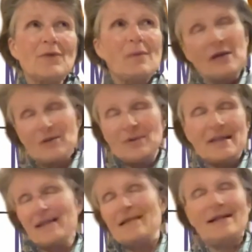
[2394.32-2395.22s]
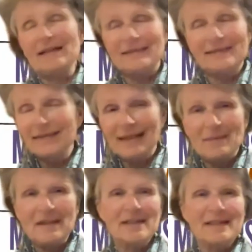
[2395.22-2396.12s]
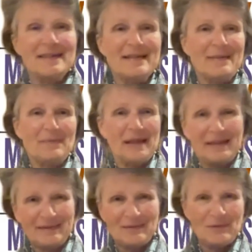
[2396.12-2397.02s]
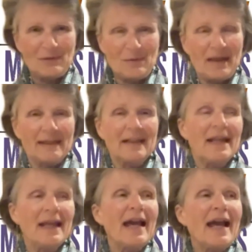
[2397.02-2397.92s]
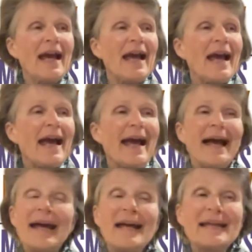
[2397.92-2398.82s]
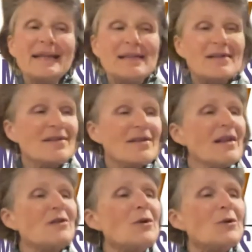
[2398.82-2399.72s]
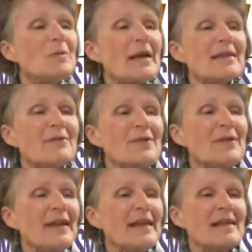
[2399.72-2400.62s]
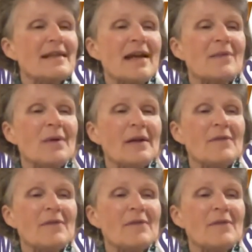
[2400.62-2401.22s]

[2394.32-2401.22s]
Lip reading: went to a desert island. I mean, just something to talk about. And so they talked about different things. And one